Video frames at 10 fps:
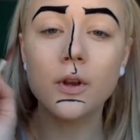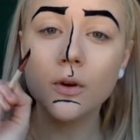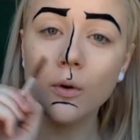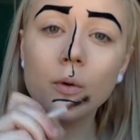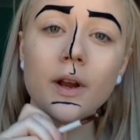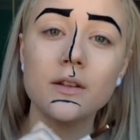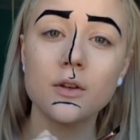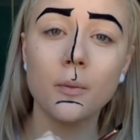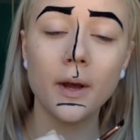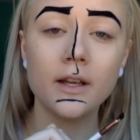can always
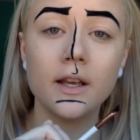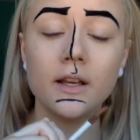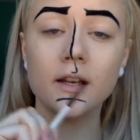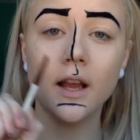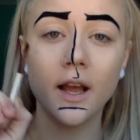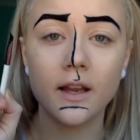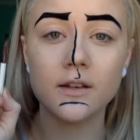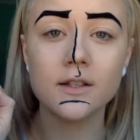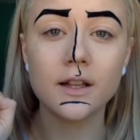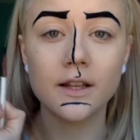go back in
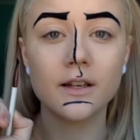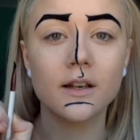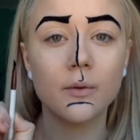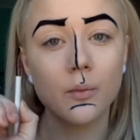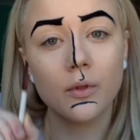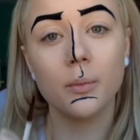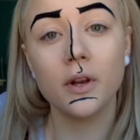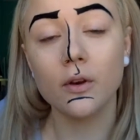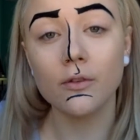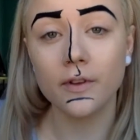and clean it up with a bit of
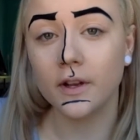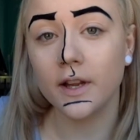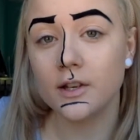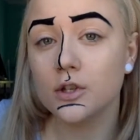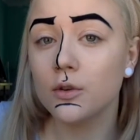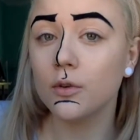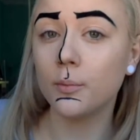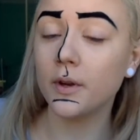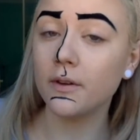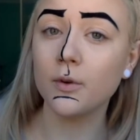your foundation or a
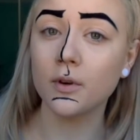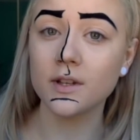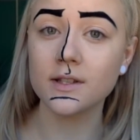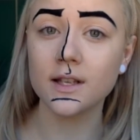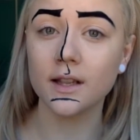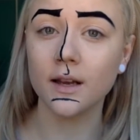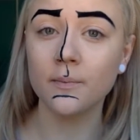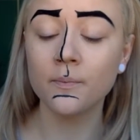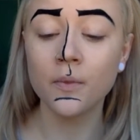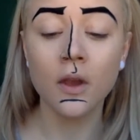bit of your concealer.
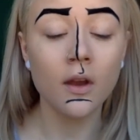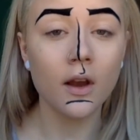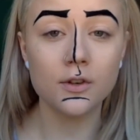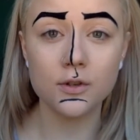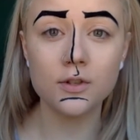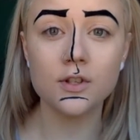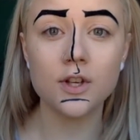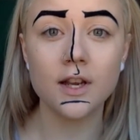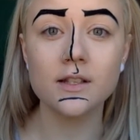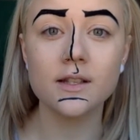I do
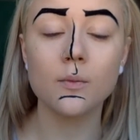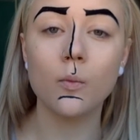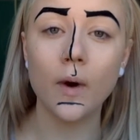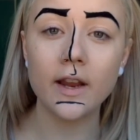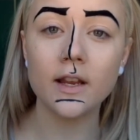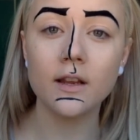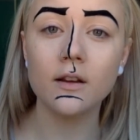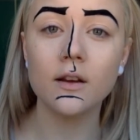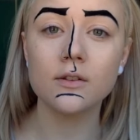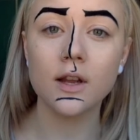suggest
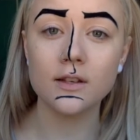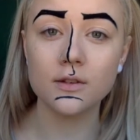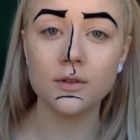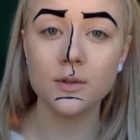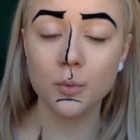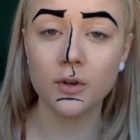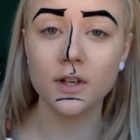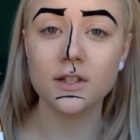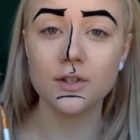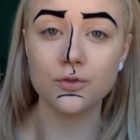waiting until this
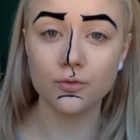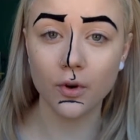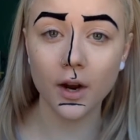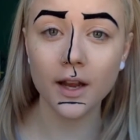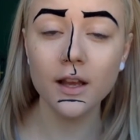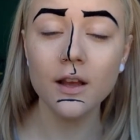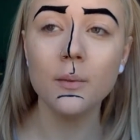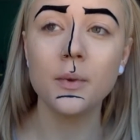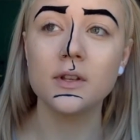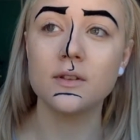product is dry,
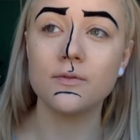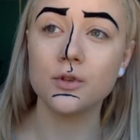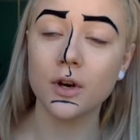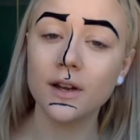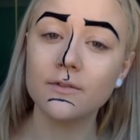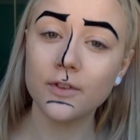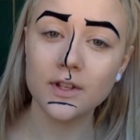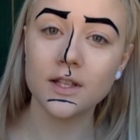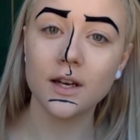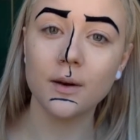because if you try and
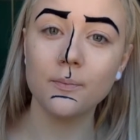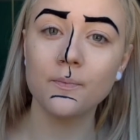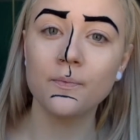fix it up